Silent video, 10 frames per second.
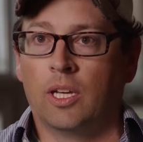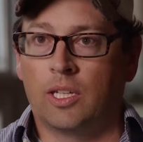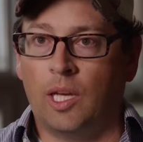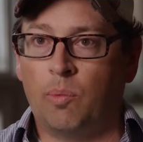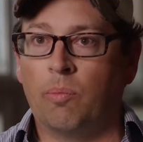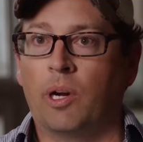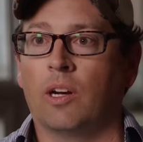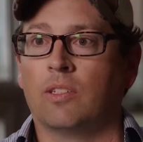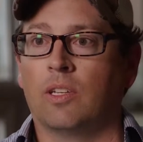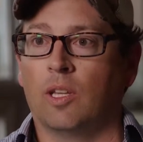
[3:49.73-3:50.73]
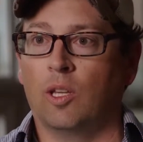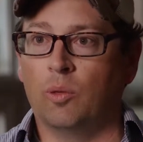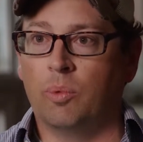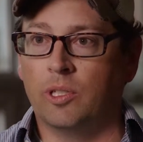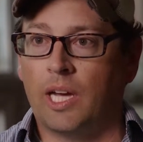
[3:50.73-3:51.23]
keeping parents in the
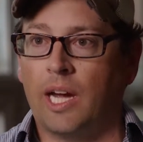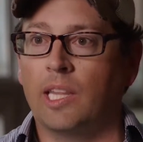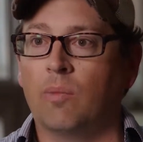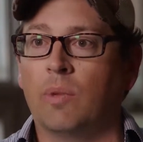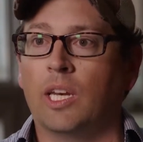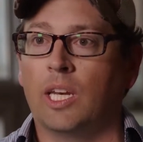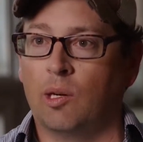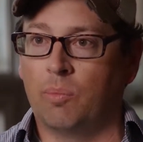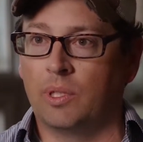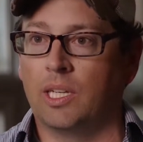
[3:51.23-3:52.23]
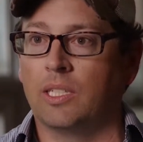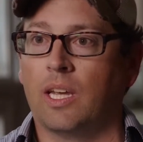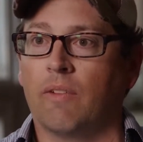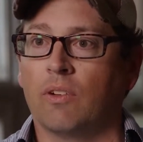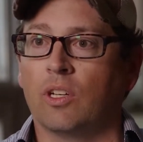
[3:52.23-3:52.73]
loop and tying them in and helping kids
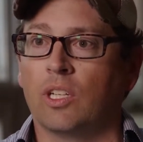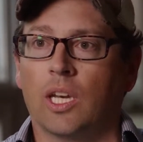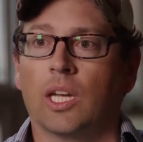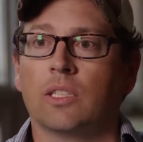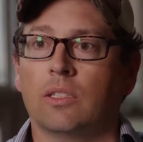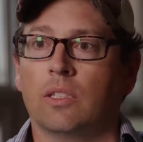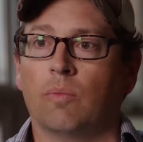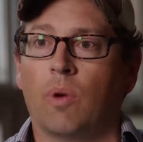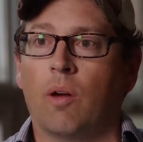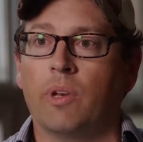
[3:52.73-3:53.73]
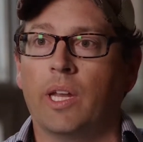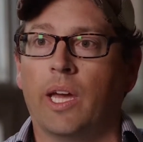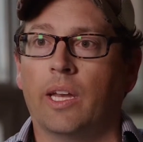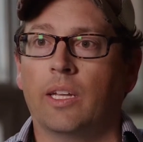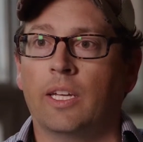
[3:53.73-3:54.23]
have a good connection to their mom and
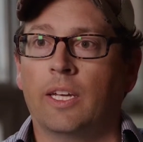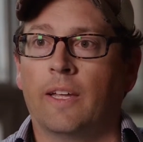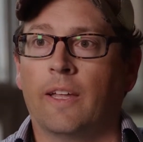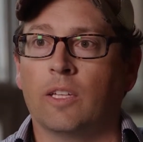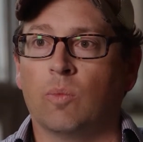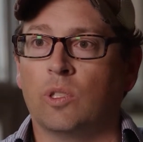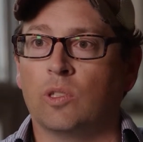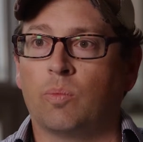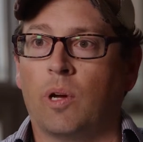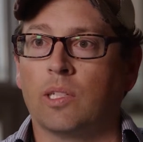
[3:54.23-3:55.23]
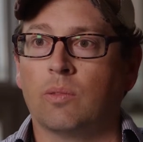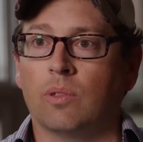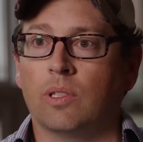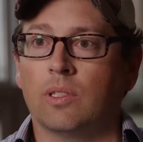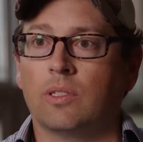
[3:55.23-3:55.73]
dad as much as
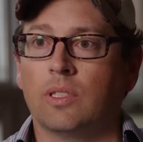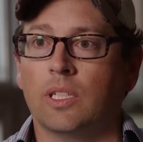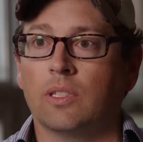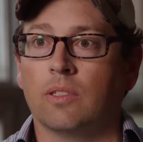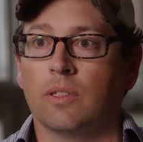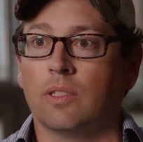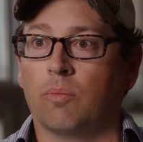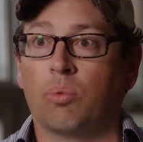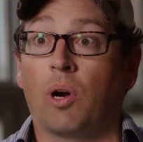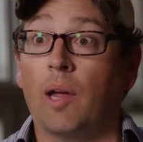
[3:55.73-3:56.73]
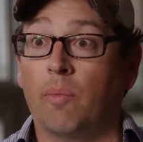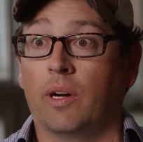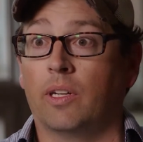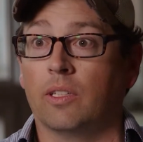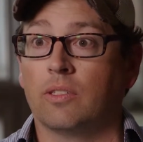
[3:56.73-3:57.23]
possible is a
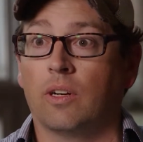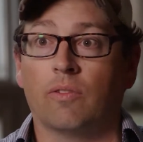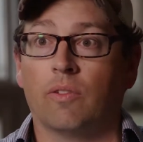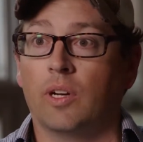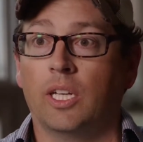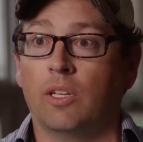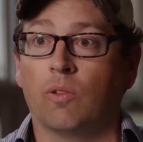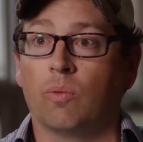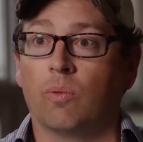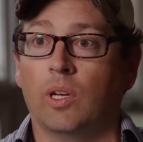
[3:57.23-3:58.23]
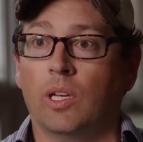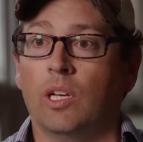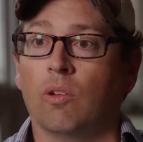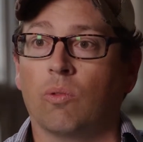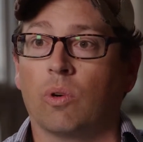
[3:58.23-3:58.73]
primary concern for any
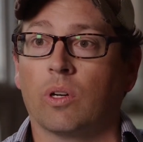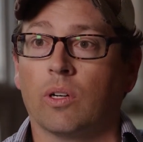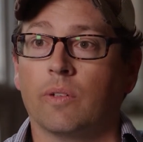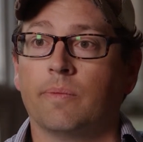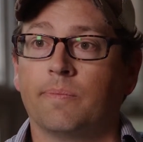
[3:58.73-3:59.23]
youth worker.